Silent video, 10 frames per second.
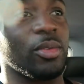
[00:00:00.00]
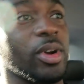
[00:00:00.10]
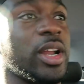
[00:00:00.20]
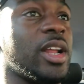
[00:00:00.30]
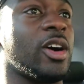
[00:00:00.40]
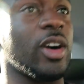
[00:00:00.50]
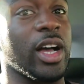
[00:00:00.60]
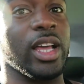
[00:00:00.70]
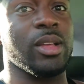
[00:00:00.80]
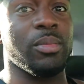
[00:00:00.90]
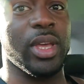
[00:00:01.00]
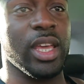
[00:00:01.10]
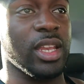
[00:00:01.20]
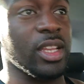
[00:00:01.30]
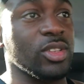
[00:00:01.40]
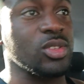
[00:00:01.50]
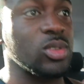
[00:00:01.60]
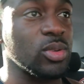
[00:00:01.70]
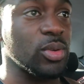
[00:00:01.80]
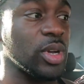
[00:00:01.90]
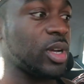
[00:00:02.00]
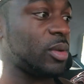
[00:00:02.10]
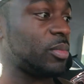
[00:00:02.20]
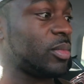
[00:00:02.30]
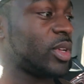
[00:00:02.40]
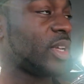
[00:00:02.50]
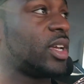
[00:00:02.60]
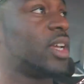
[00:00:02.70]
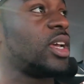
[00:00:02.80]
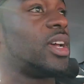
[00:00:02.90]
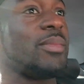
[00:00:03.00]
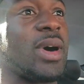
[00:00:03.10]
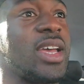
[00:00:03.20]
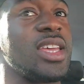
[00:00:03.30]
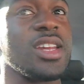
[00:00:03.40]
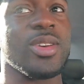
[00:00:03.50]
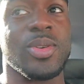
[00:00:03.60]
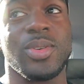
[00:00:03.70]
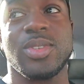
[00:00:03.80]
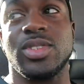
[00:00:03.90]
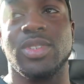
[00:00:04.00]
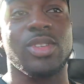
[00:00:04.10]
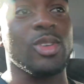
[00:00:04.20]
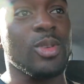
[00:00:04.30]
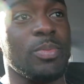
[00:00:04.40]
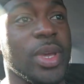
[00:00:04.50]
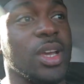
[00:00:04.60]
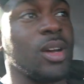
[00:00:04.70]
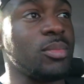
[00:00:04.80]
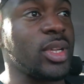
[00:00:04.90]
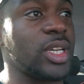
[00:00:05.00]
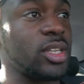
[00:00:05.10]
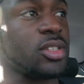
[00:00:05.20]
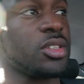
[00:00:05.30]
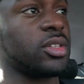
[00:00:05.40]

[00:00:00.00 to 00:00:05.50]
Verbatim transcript: But right now I am heading to um, my in-laws to pick up Nyisha.